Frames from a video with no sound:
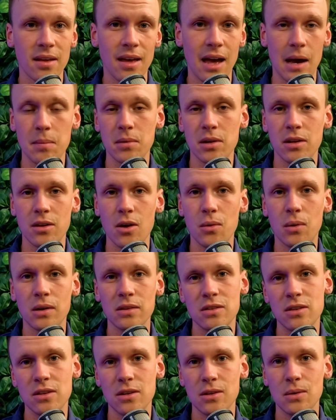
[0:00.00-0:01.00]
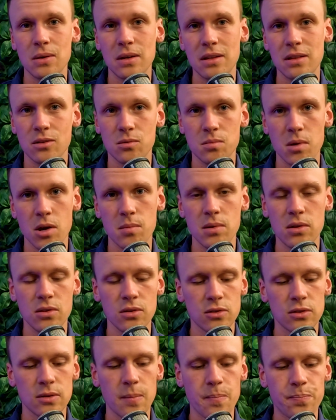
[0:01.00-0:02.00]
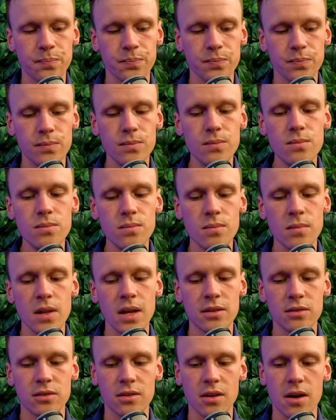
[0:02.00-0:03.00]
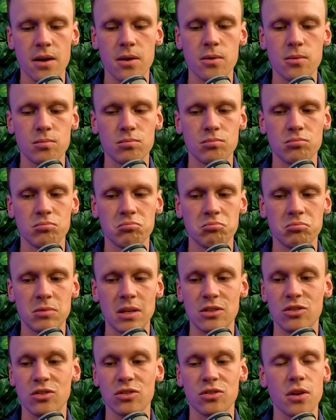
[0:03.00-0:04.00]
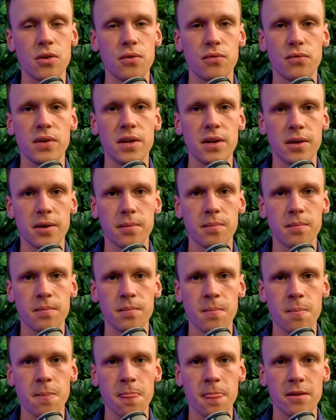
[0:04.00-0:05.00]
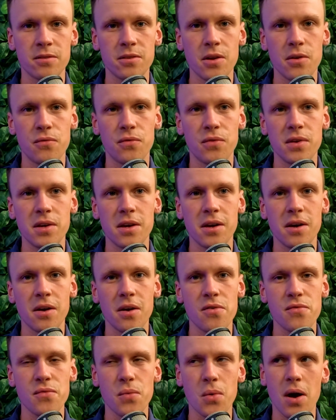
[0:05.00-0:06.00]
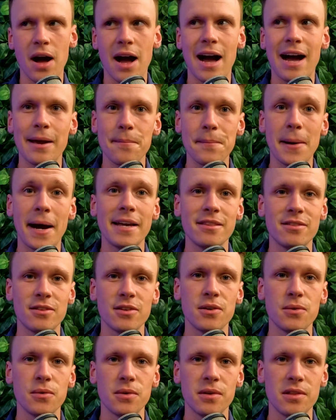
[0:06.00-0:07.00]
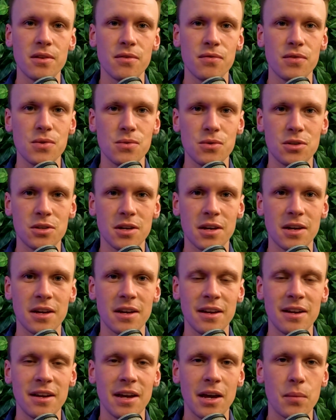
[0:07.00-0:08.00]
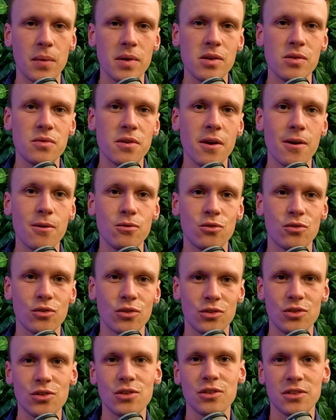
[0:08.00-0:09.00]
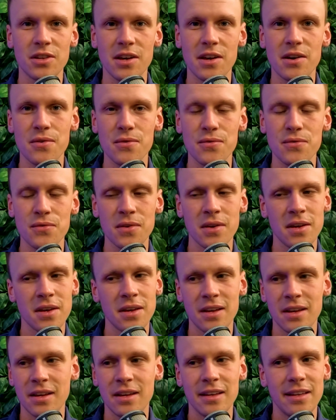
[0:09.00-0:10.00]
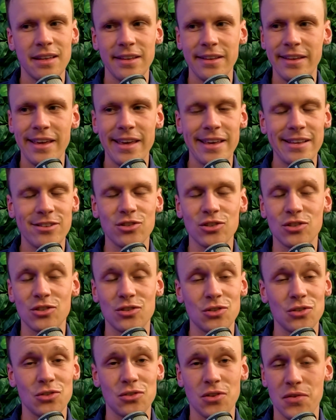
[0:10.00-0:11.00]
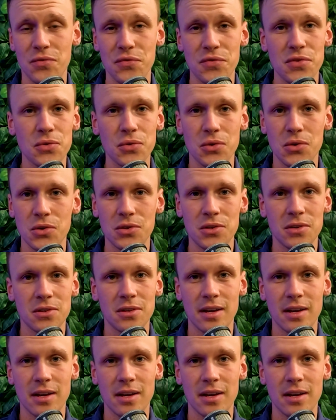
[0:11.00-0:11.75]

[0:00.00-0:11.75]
I'm going to know what to do in those moments. And so there's just no fear. There's no fear of what I might do in the future. And when you don't trust yourself, it just does not feel good.